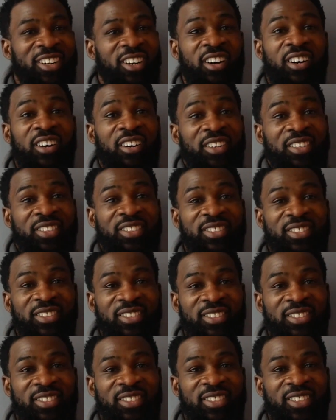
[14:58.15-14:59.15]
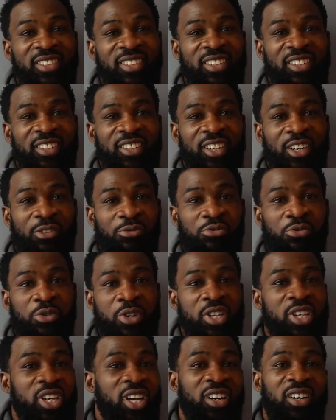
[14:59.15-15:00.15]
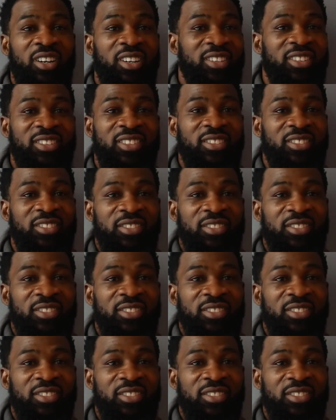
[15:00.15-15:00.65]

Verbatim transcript: can't. I really can't.